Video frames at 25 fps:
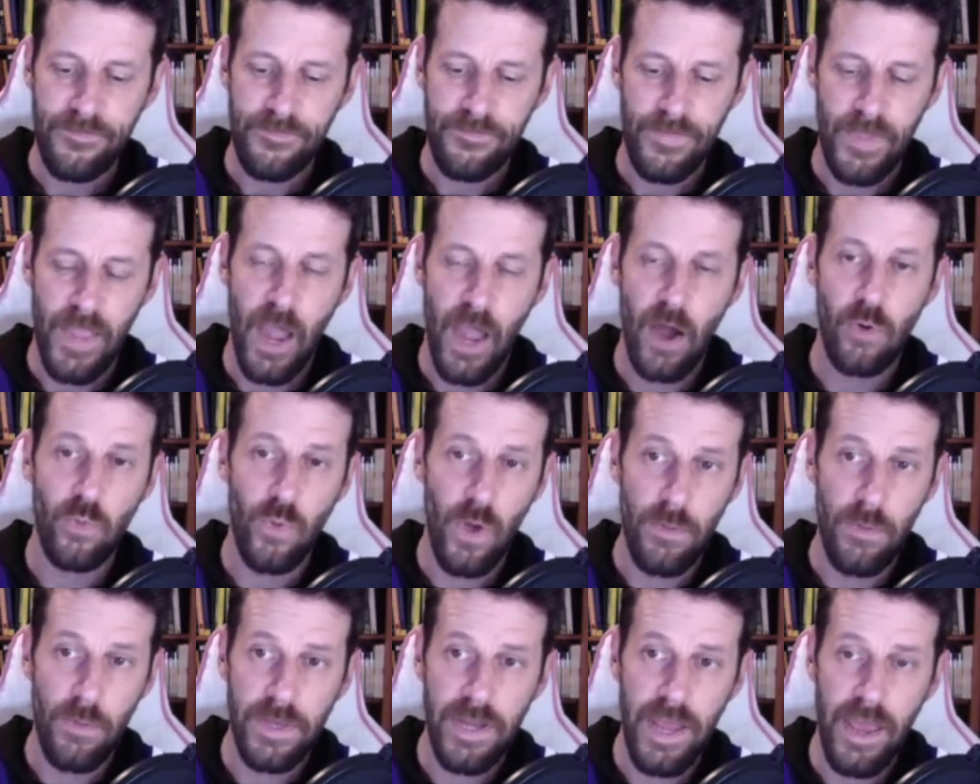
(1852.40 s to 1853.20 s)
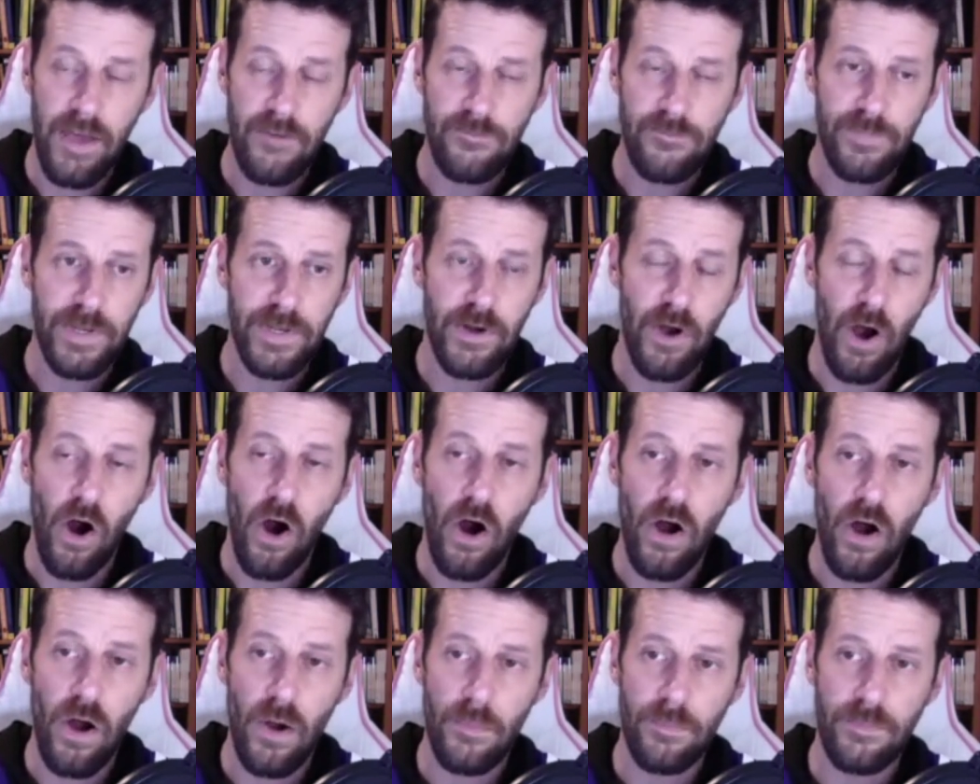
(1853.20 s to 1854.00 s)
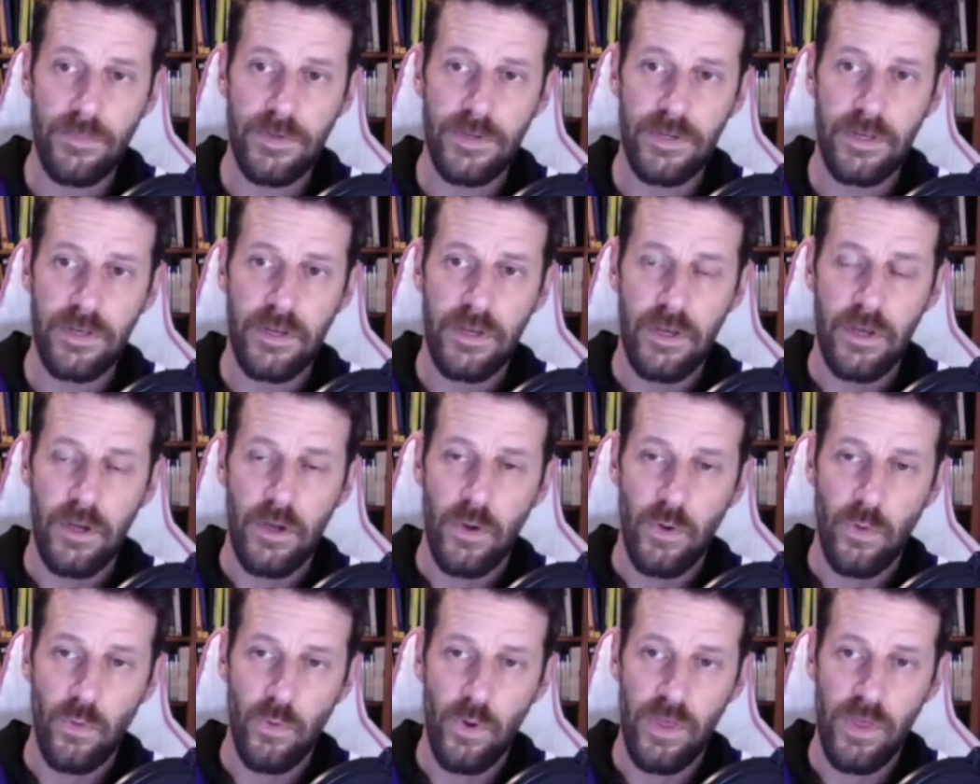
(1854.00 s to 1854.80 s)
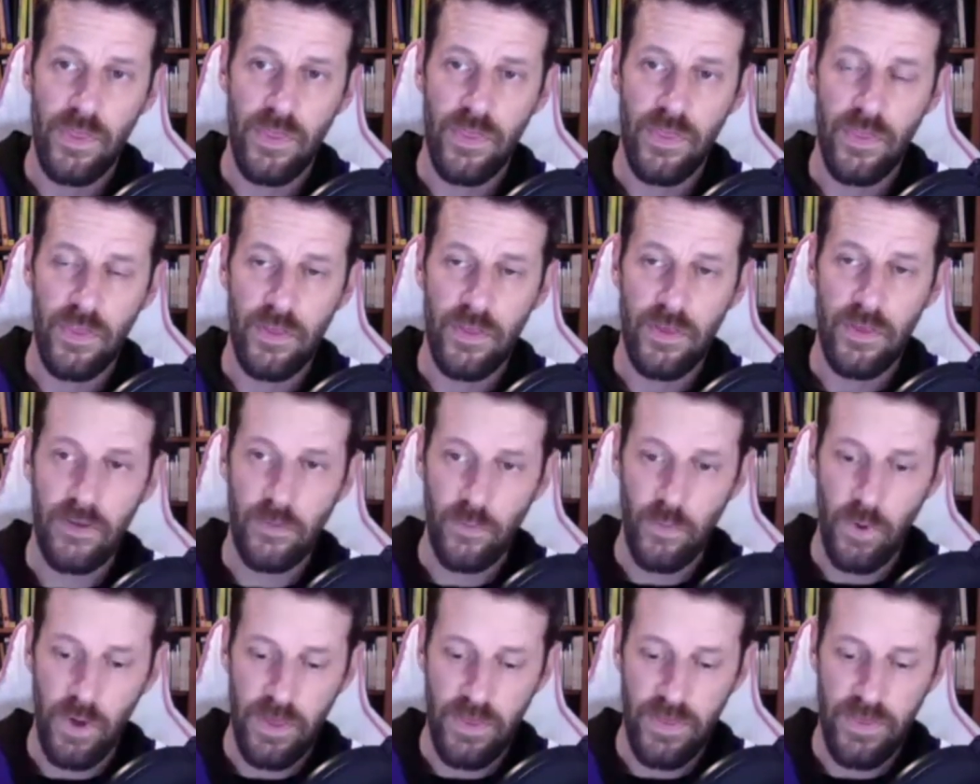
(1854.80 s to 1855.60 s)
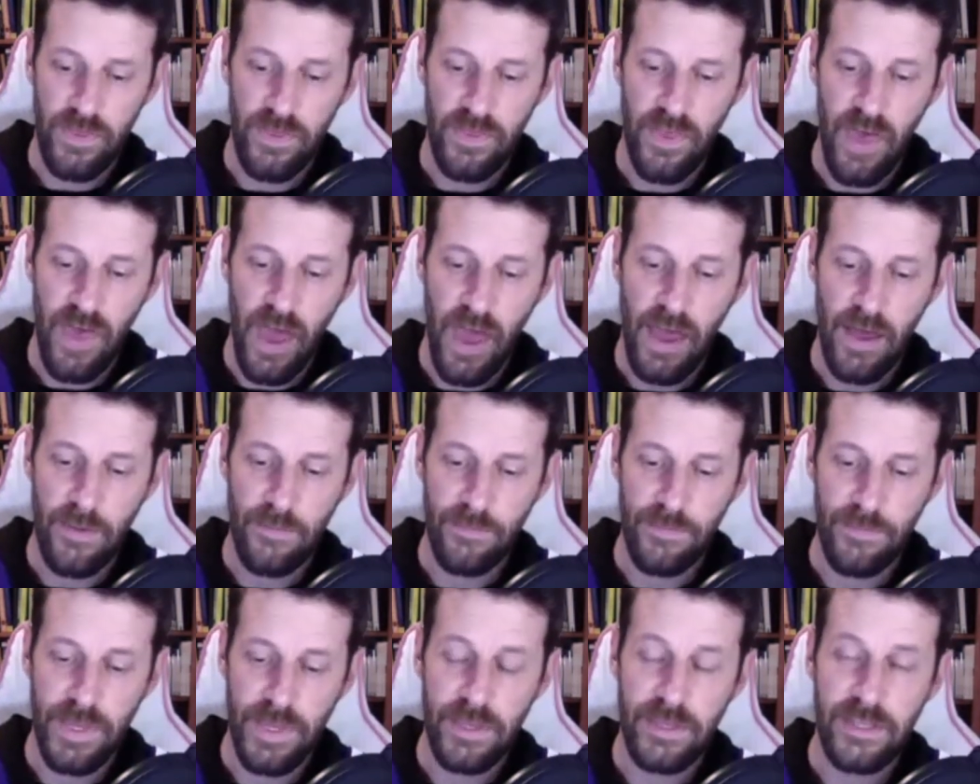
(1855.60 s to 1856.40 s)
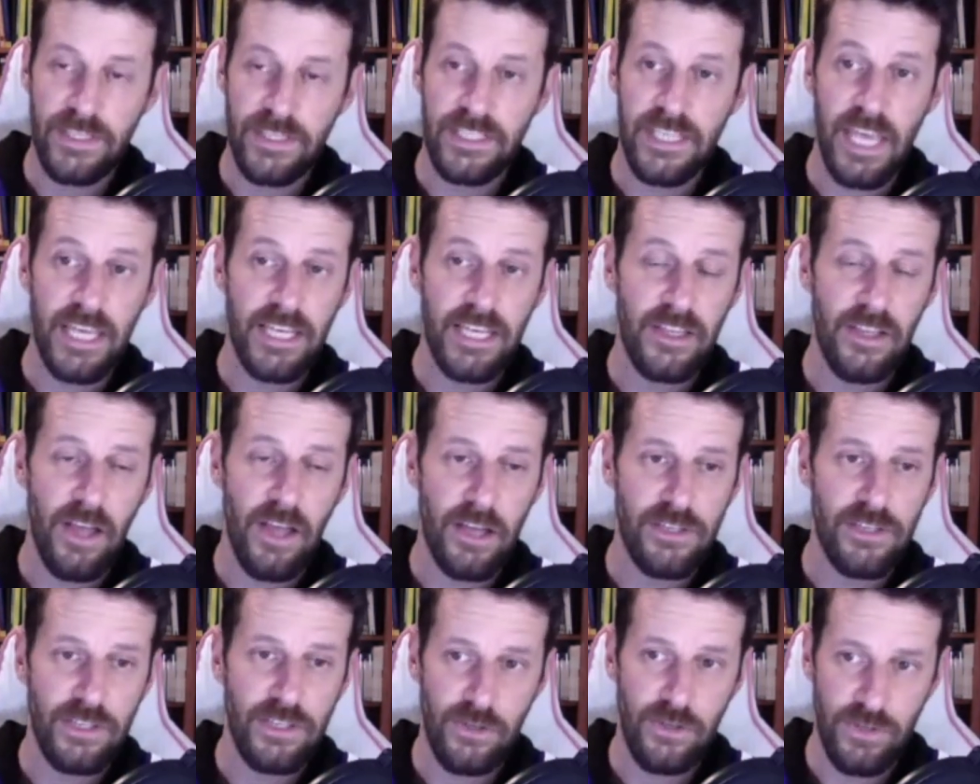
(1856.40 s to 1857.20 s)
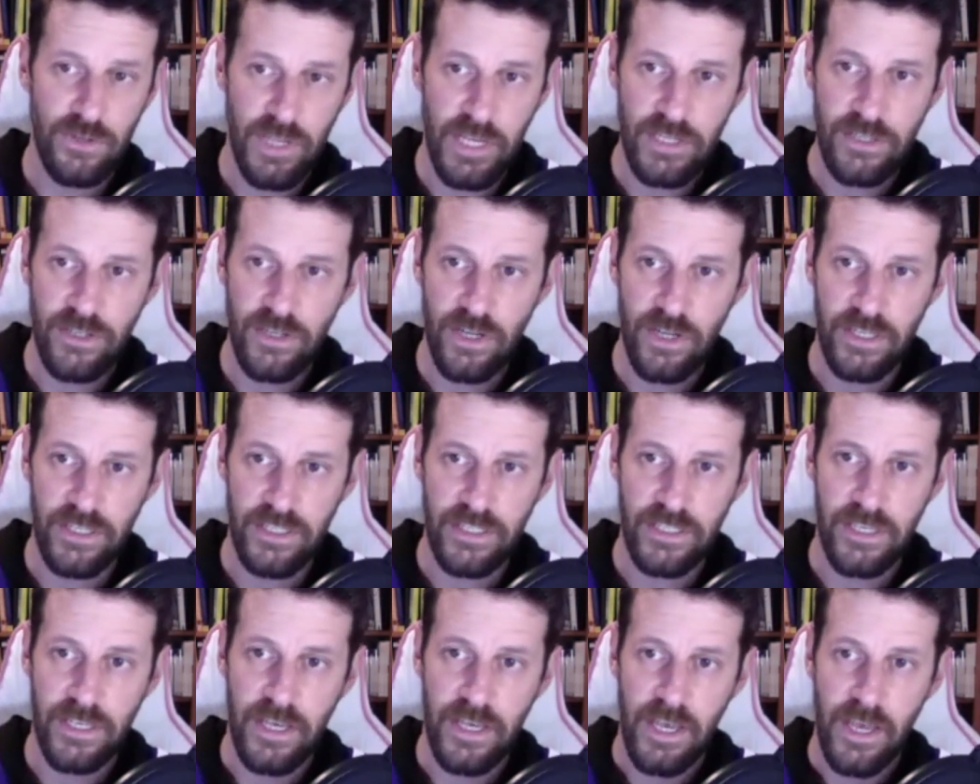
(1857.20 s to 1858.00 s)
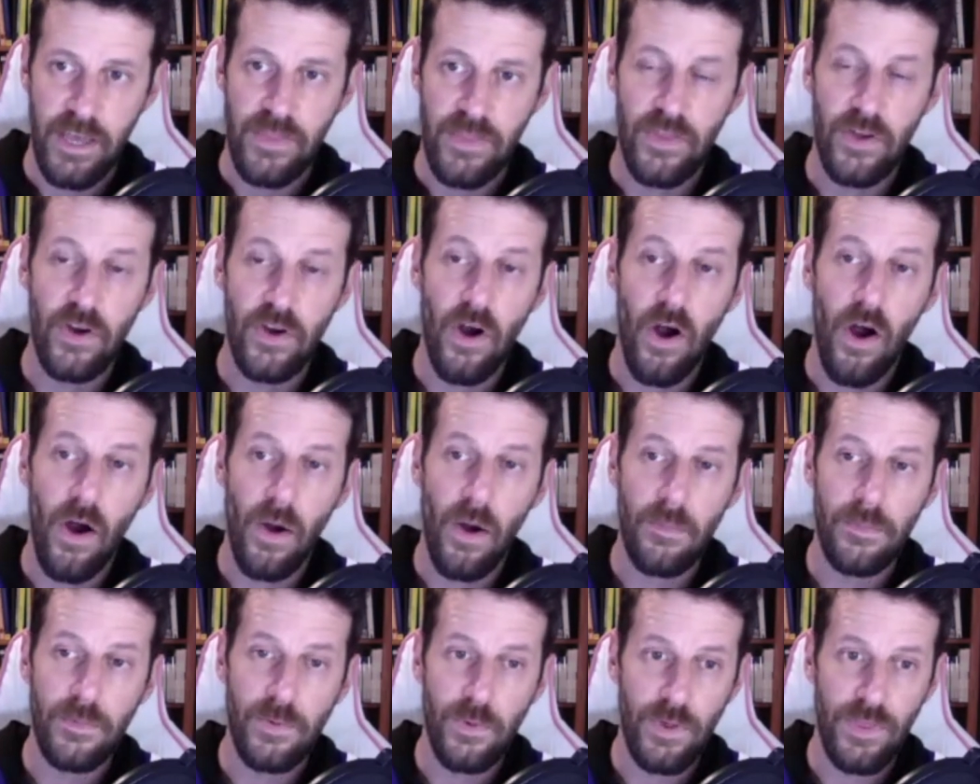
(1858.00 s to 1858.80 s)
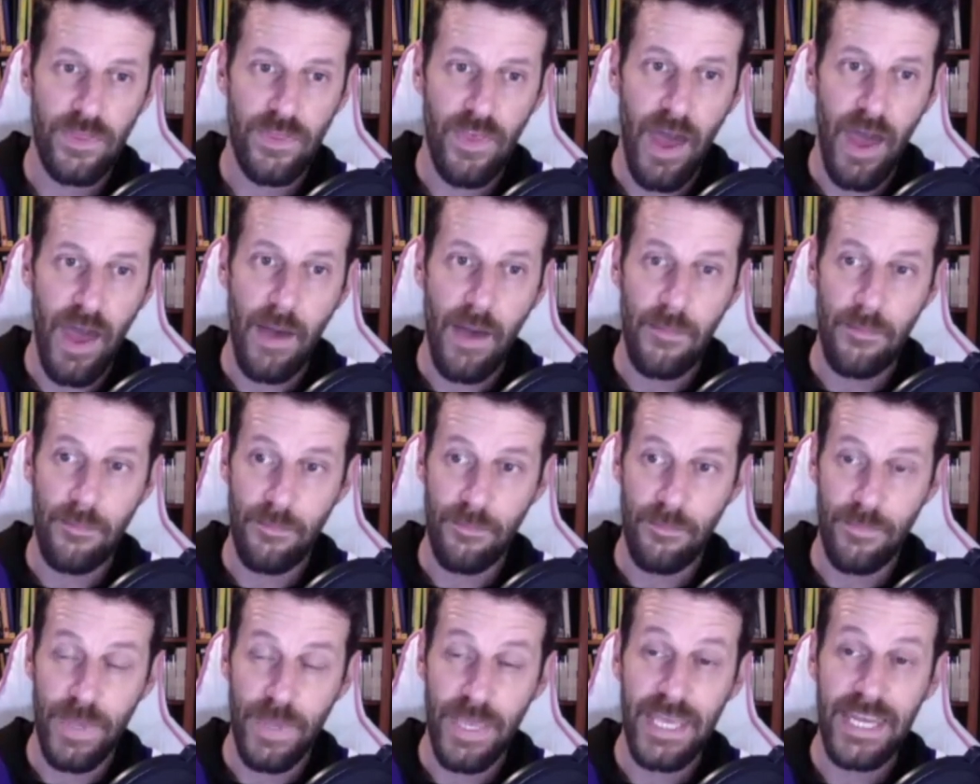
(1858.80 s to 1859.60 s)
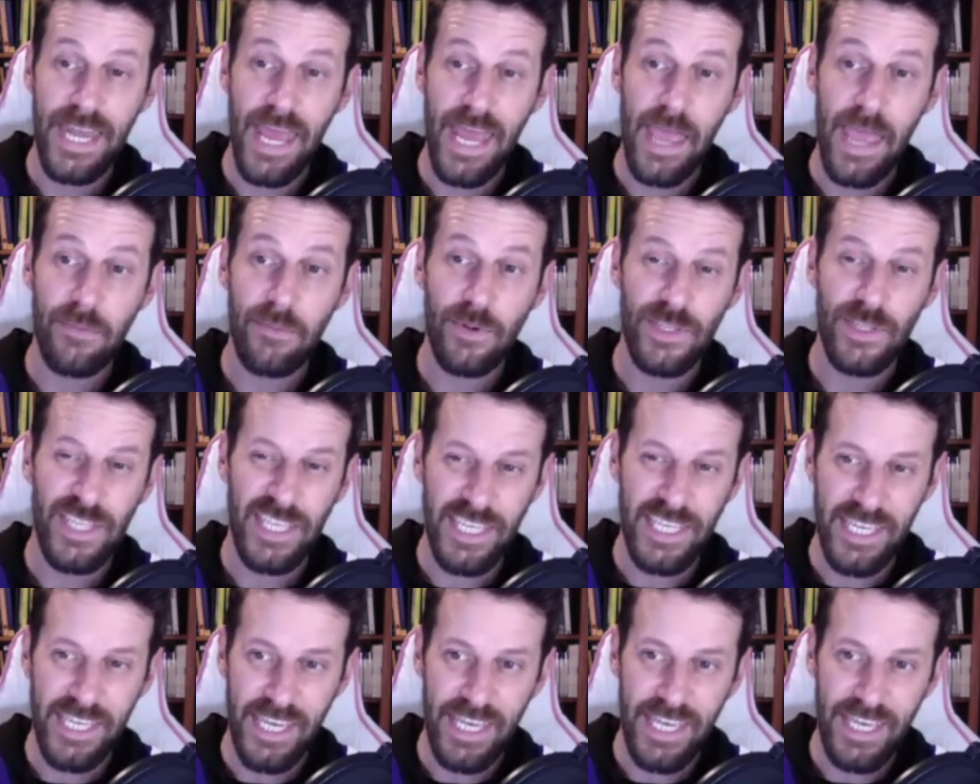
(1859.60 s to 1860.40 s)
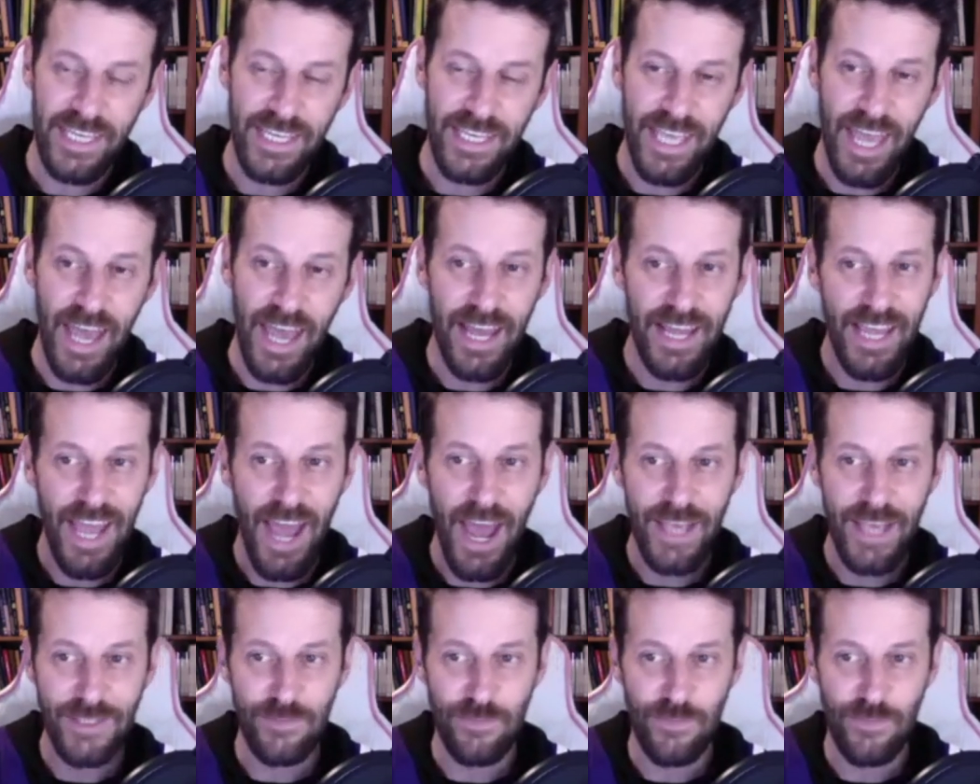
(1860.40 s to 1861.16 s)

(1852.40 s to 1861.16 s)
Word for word: how women have been armed with with that being psychological ninjas they're armed with that being able to get in a guy's